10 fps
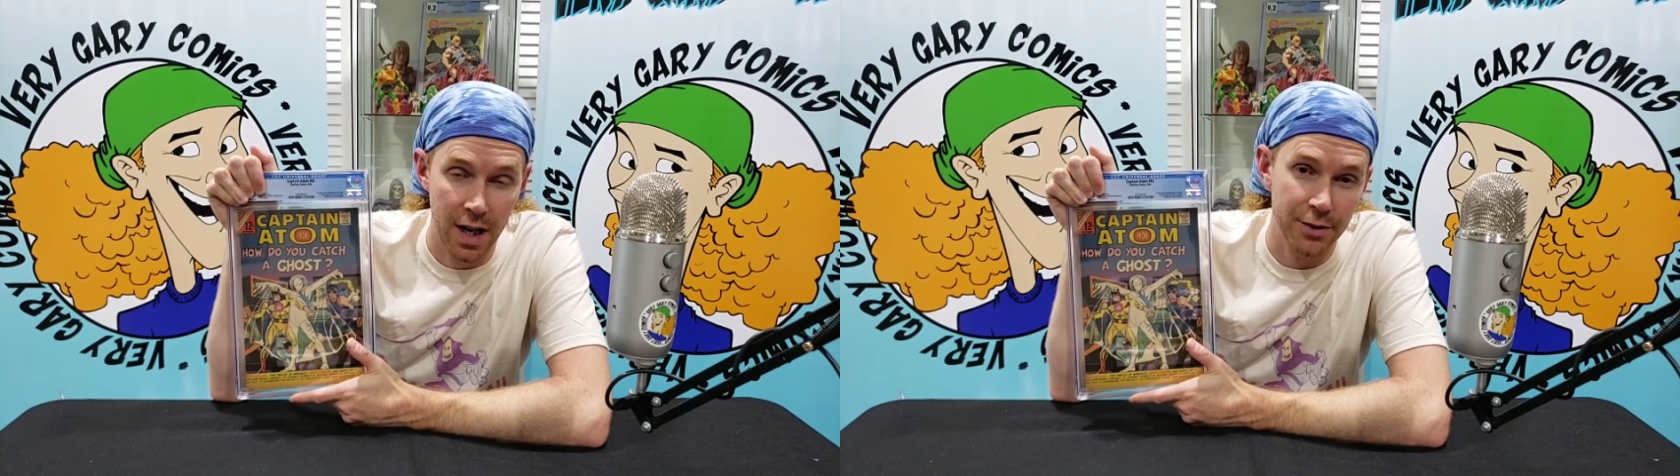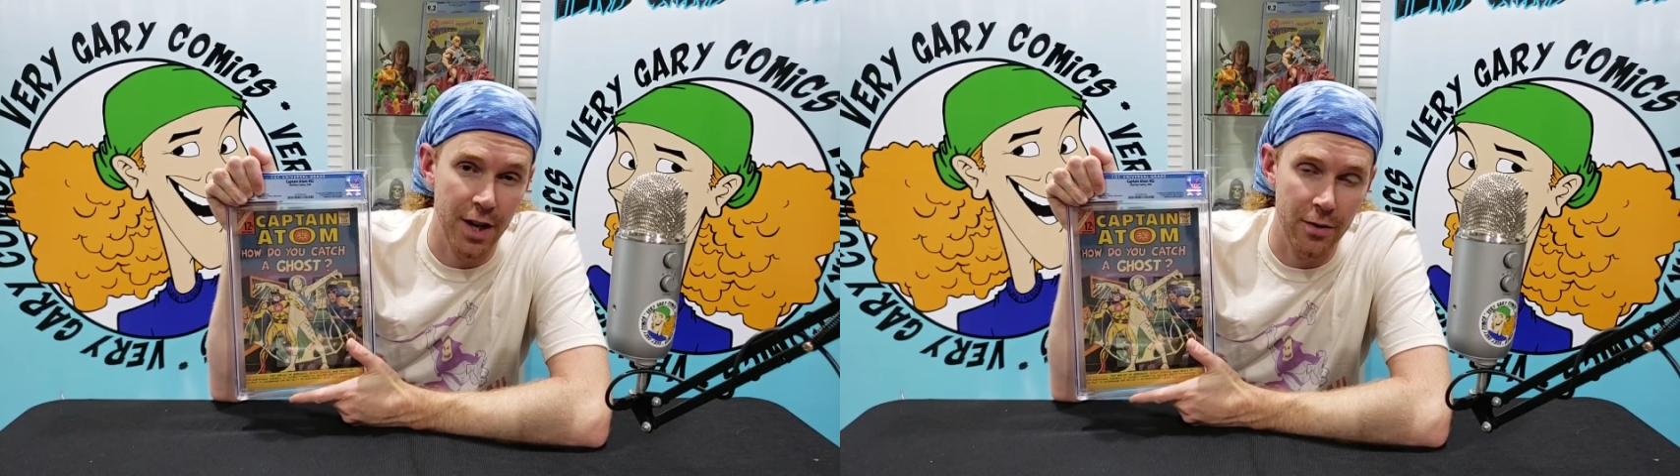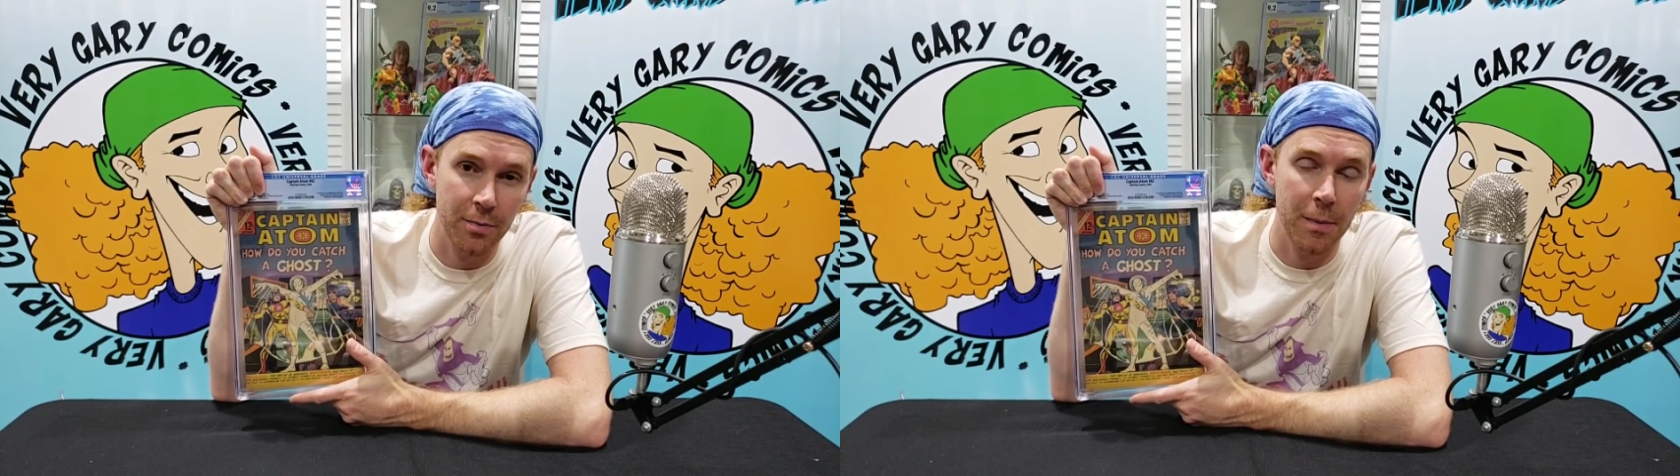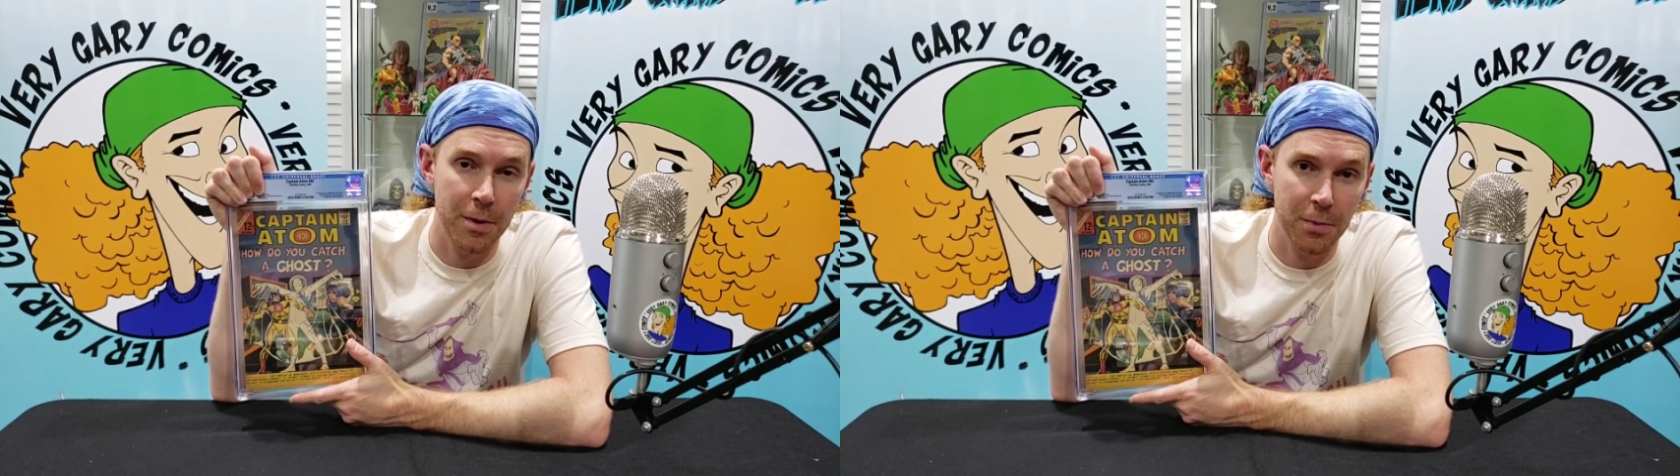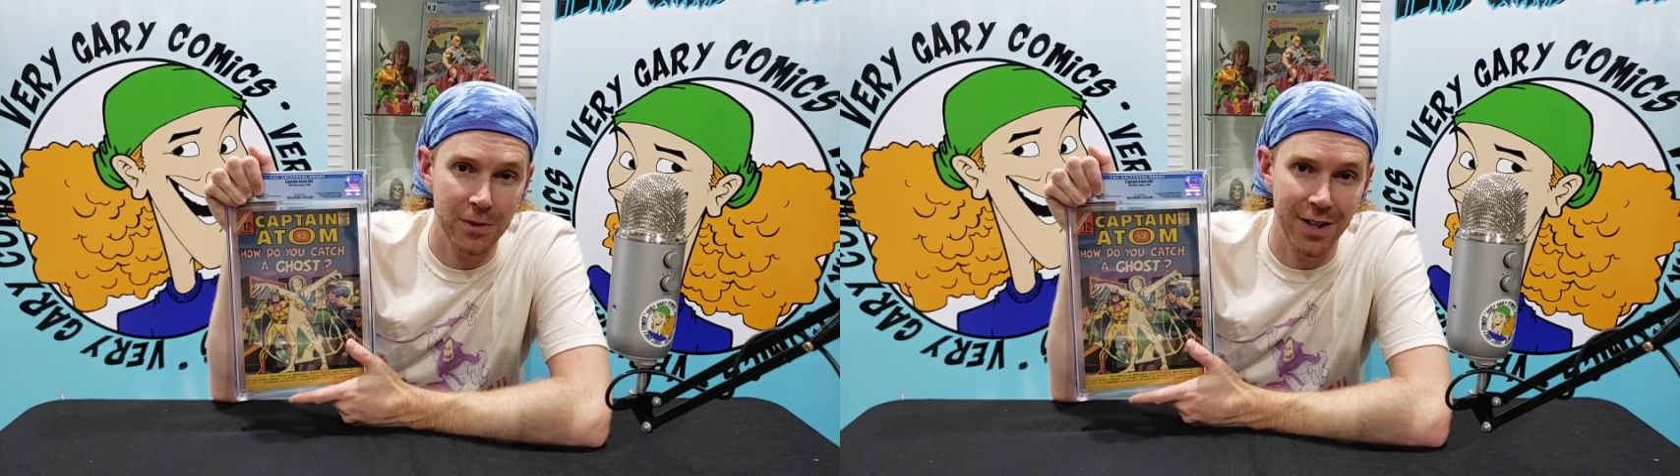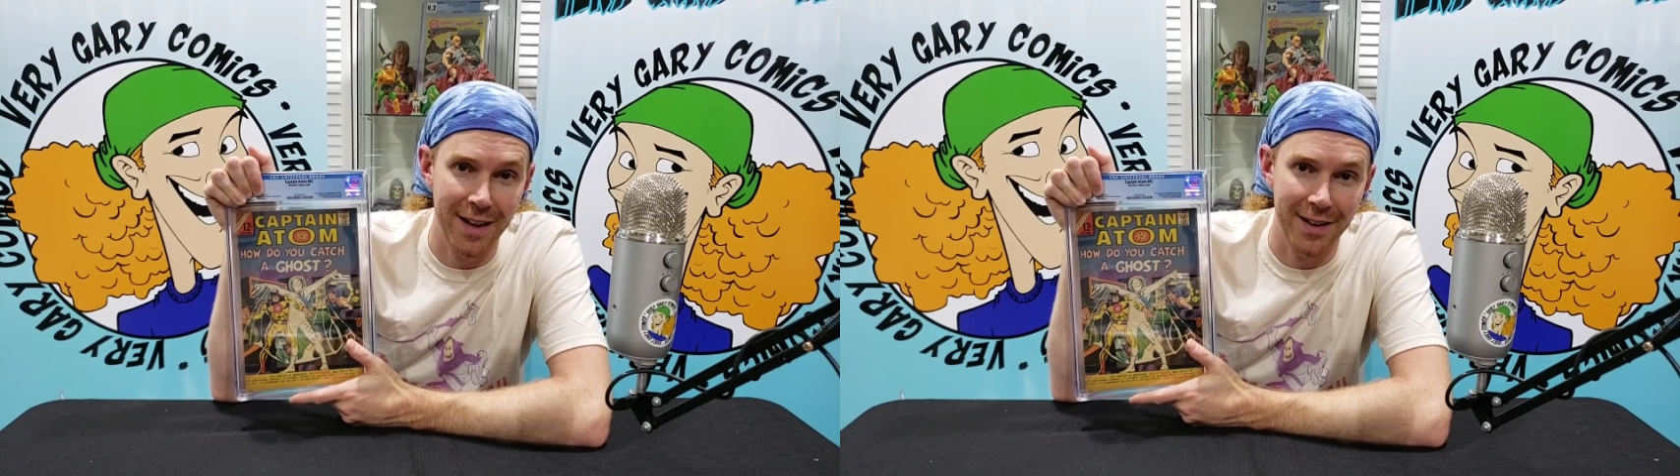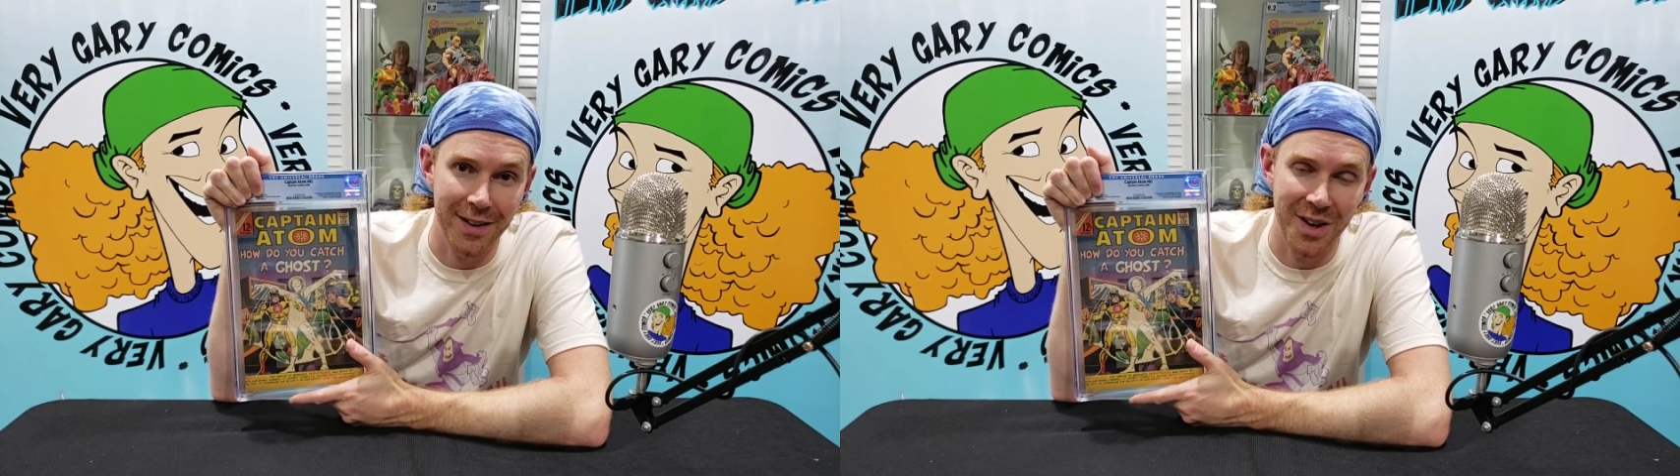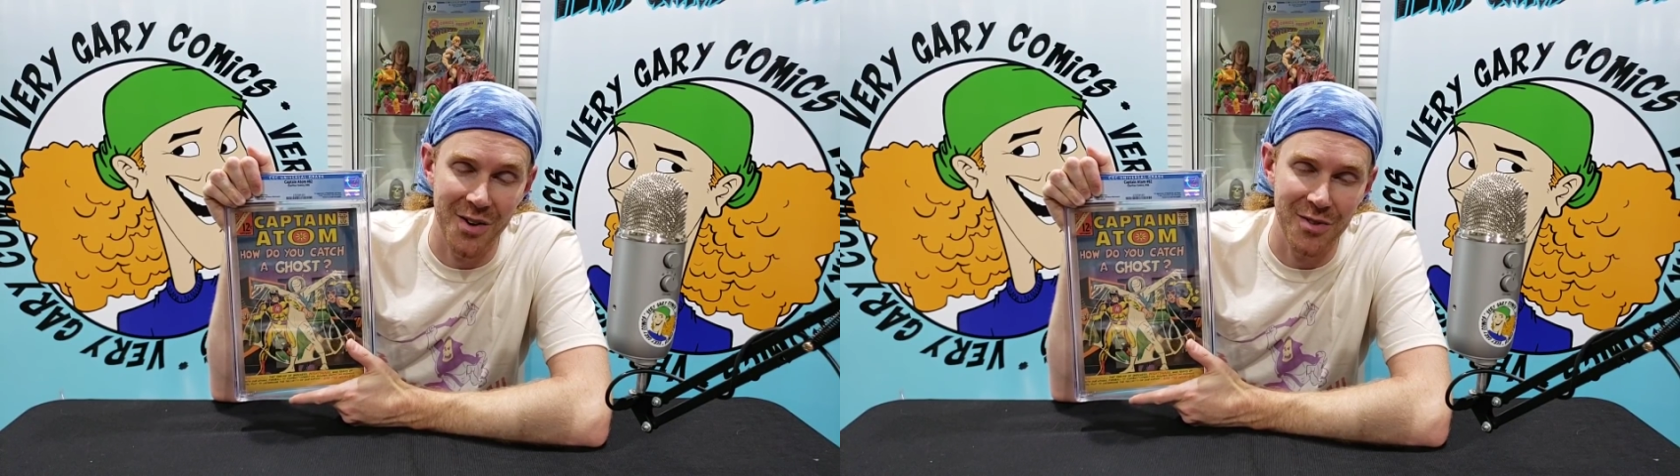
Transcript: I'll try to remember to put that uh,